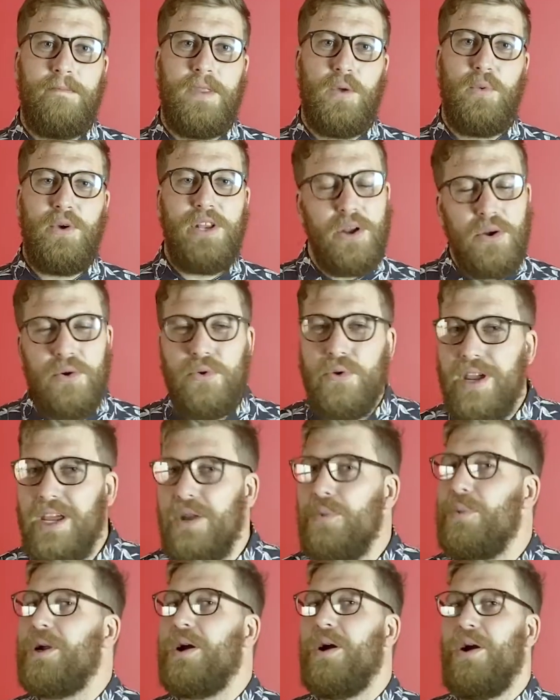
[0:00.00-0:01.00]
We don't
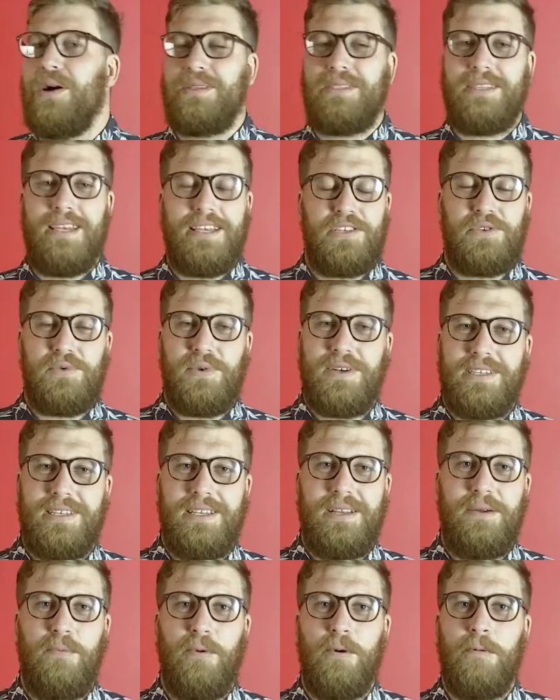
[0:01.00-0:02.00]
read what God says to us
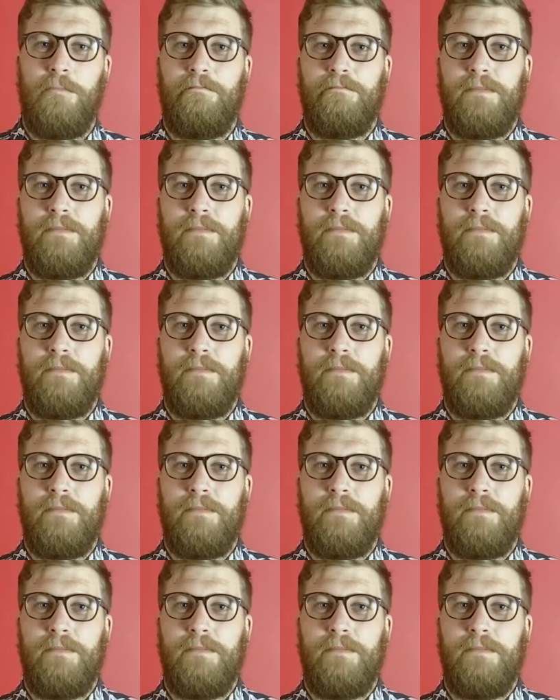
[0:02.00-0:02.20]
anymore.